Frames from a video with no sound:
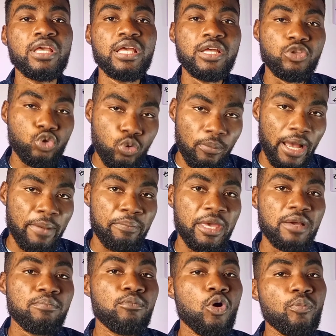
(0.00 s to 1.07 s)
You might make
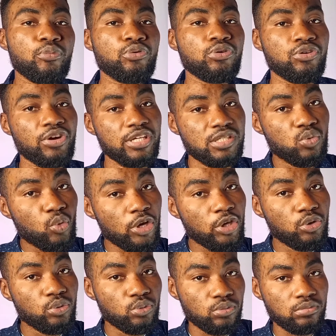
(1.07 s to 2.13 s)
more progress when
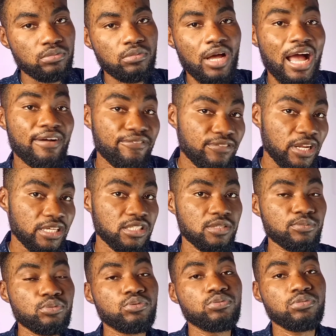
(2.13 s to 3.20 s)
you are
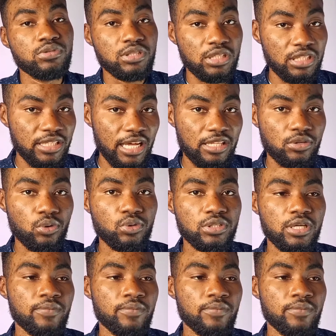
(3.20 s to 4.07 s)
flexible in that order.